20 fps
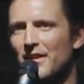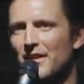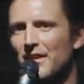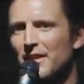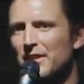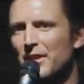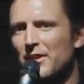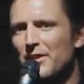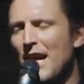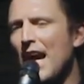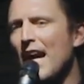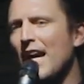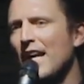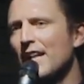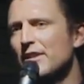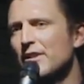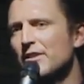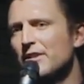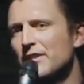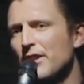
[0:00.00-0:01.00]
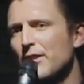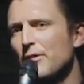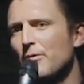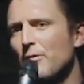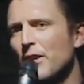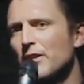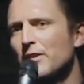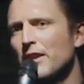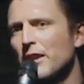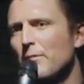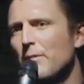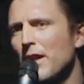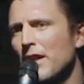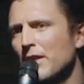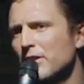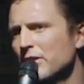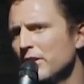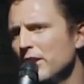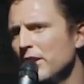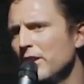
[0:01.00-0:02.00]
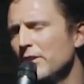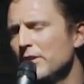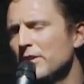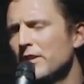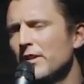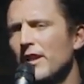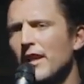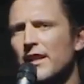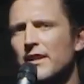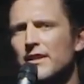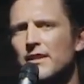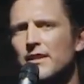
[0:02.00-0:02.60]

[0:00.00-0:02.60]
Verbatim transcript: You're not. You're still wondering about glue. You're like,